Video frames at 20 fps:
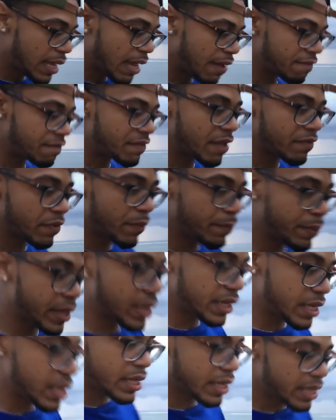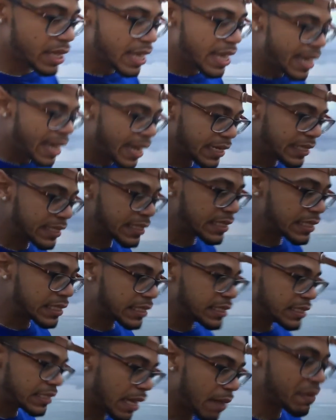I've never been here. And this
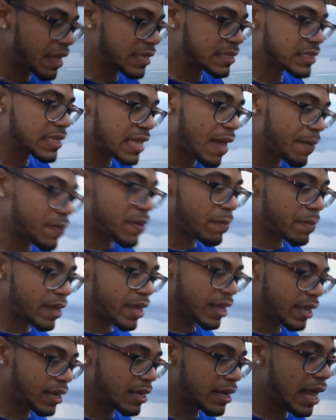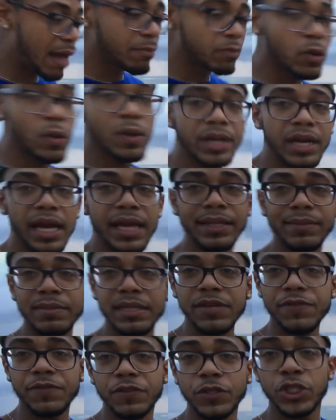is, I'm not stopping, man. I'm going
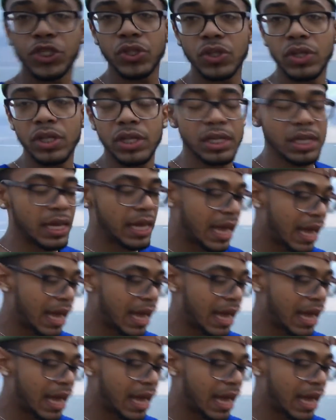IMD for sure.